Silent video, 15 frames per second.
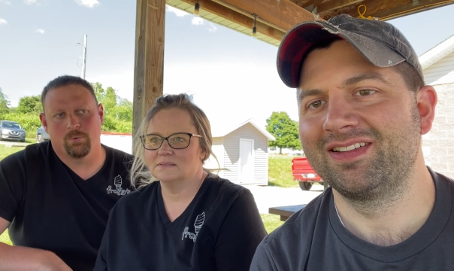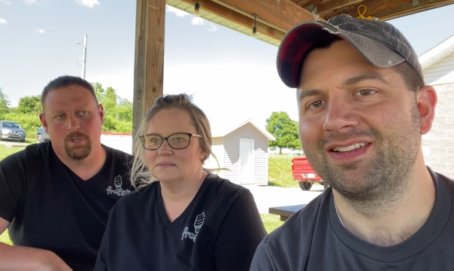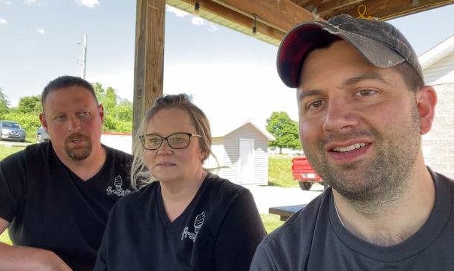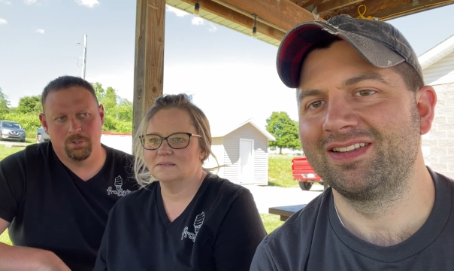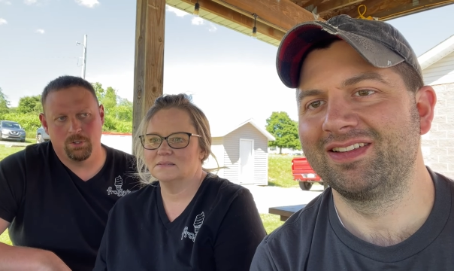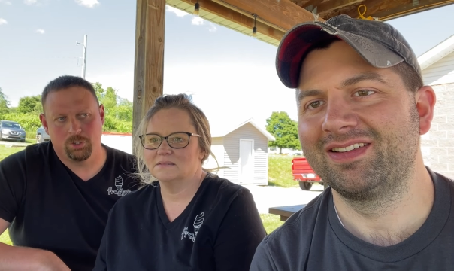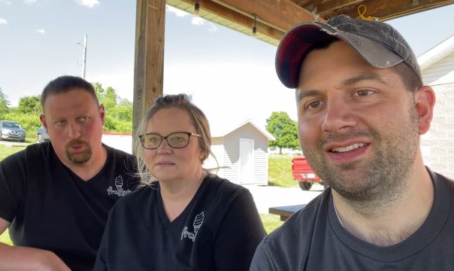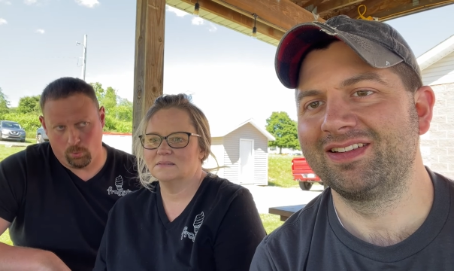Speaker 1: We're
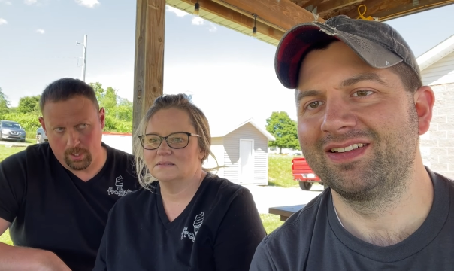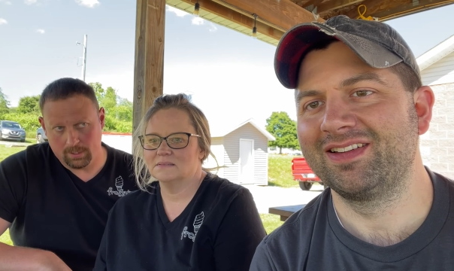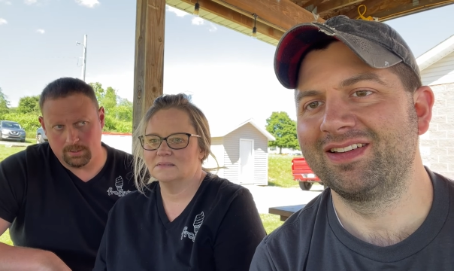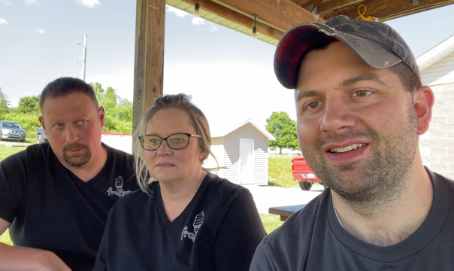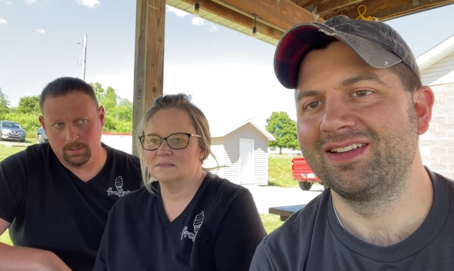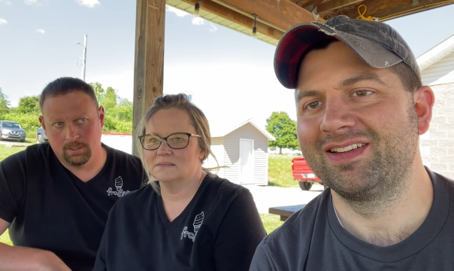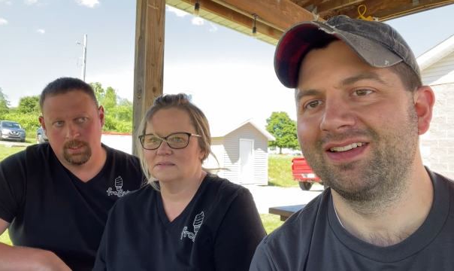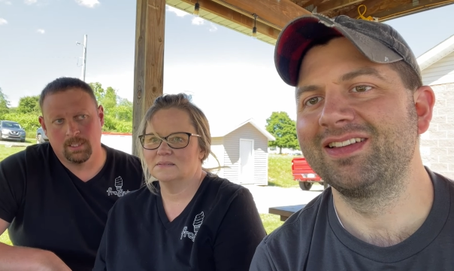going to do a
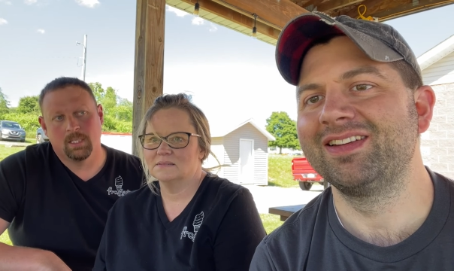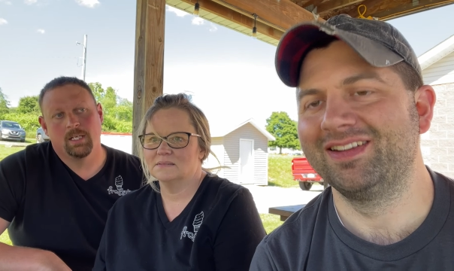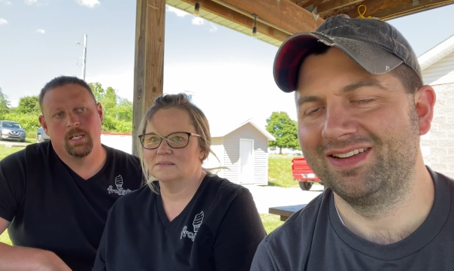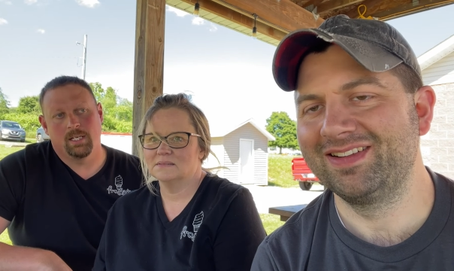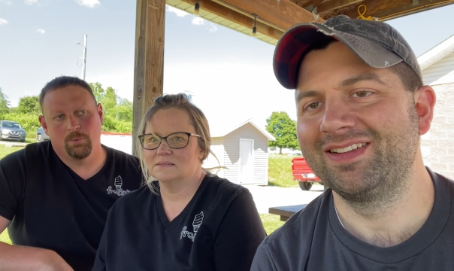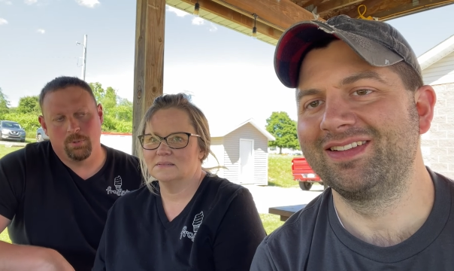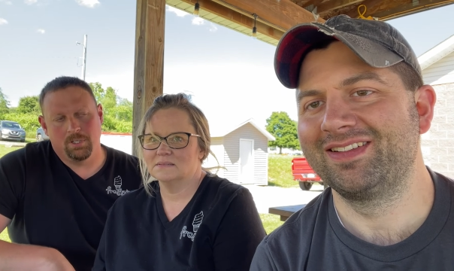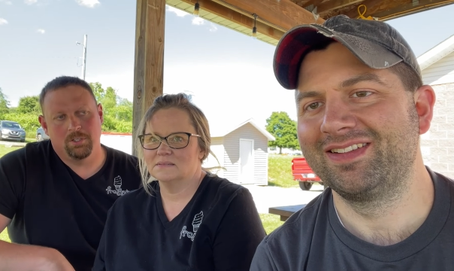twist
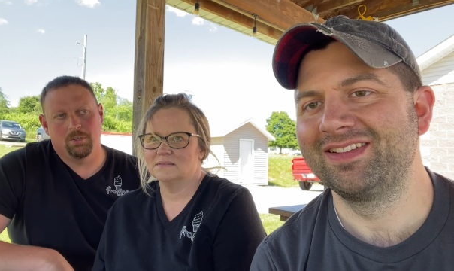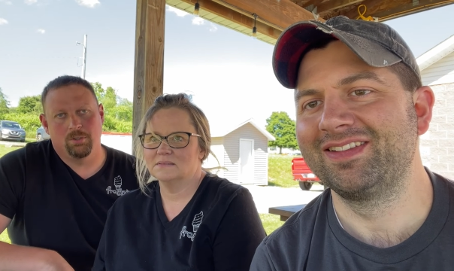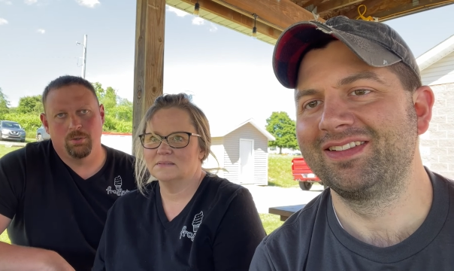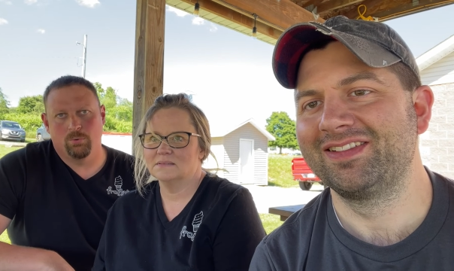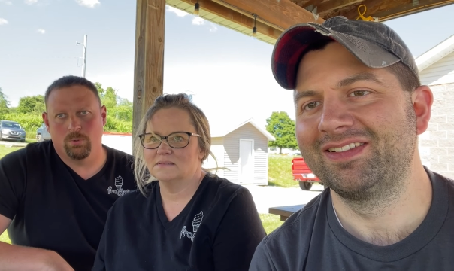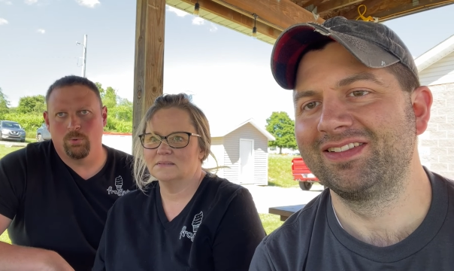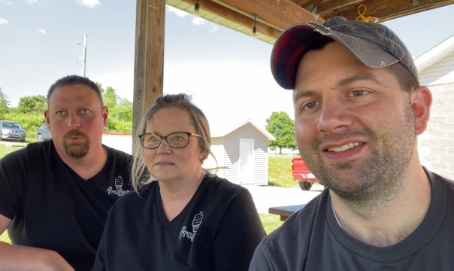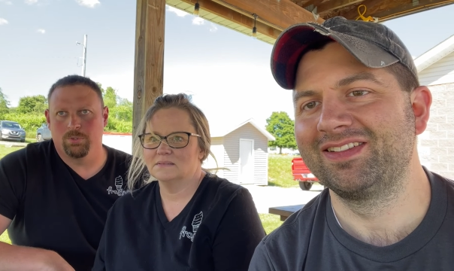and then we
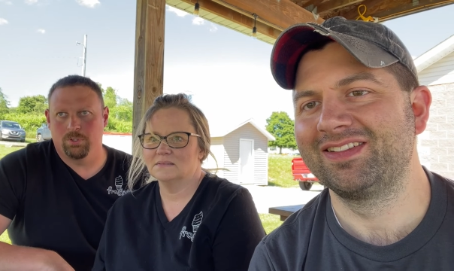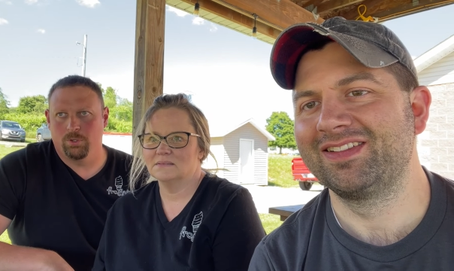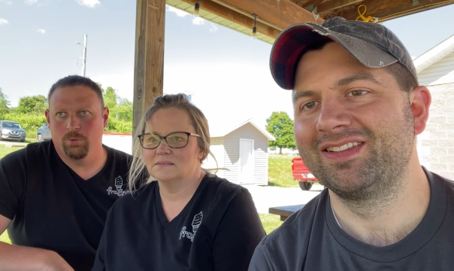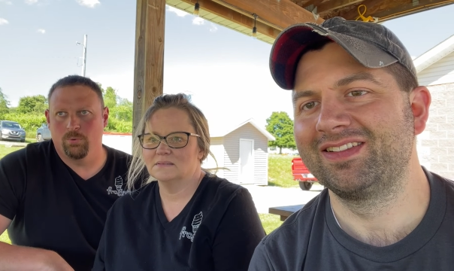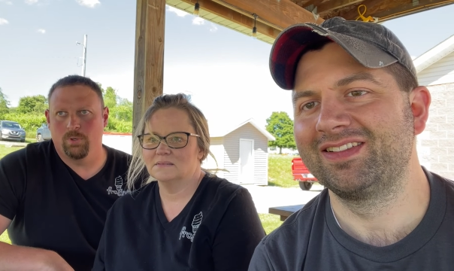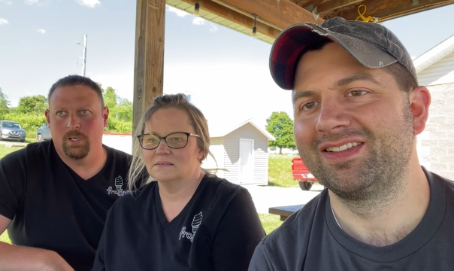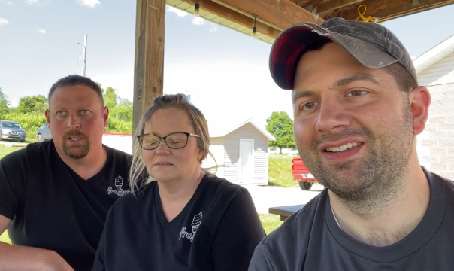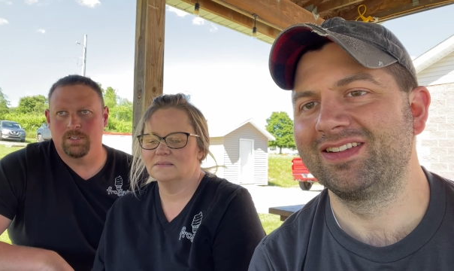do we'll
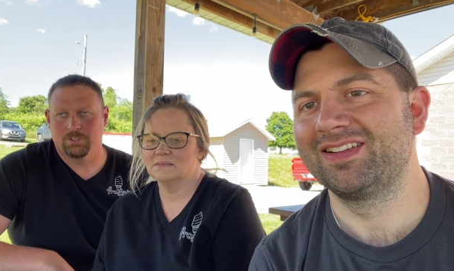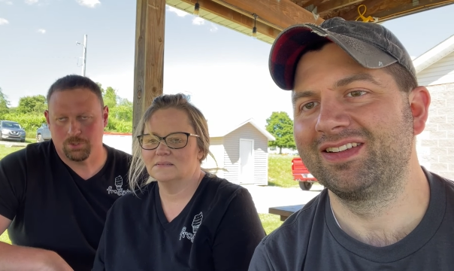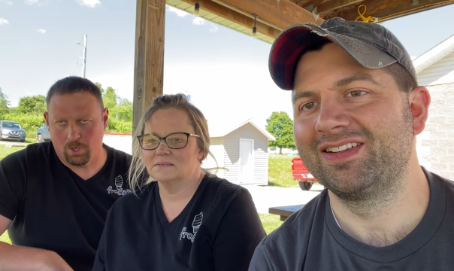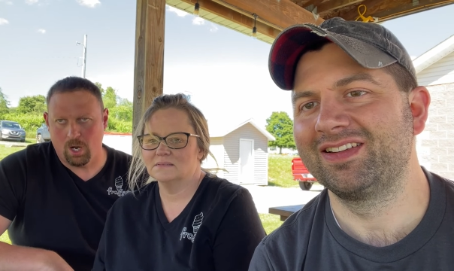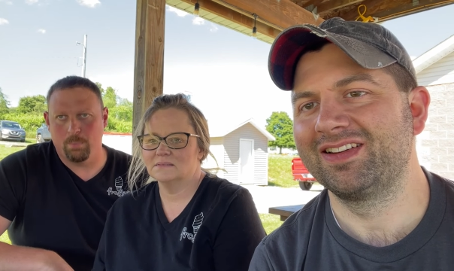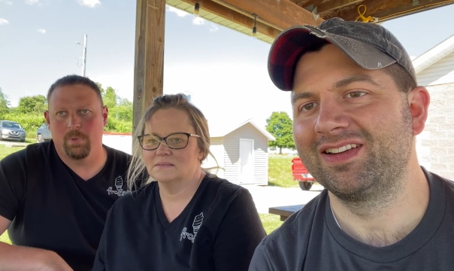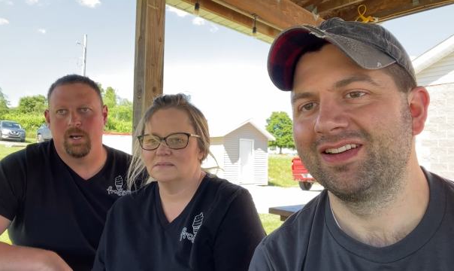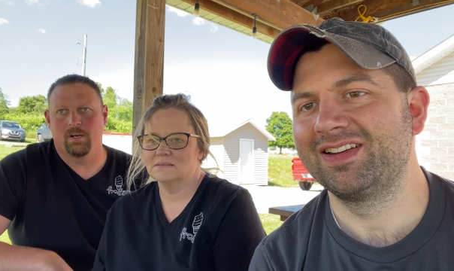do uh,
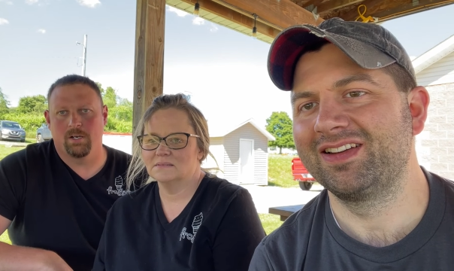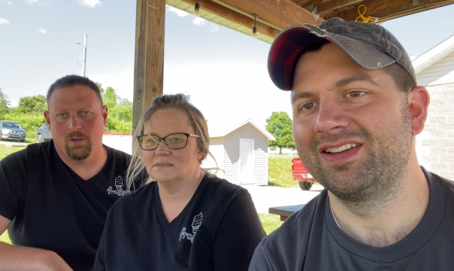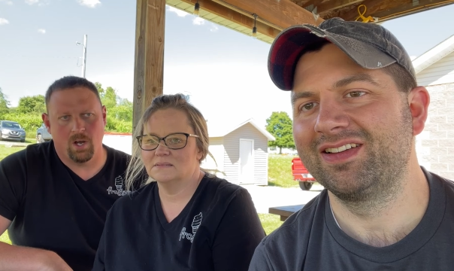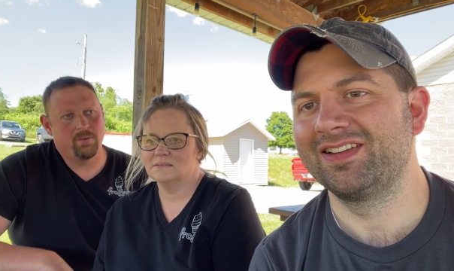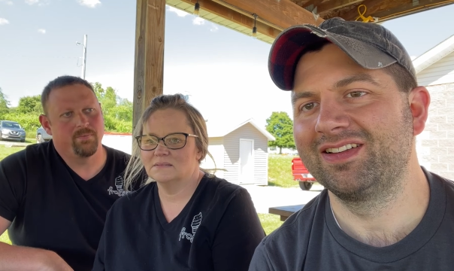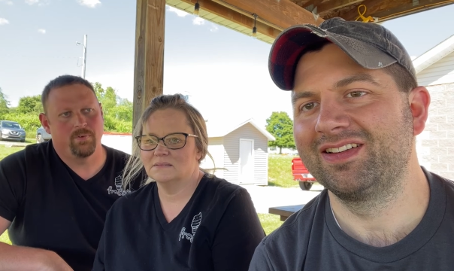strawberry hot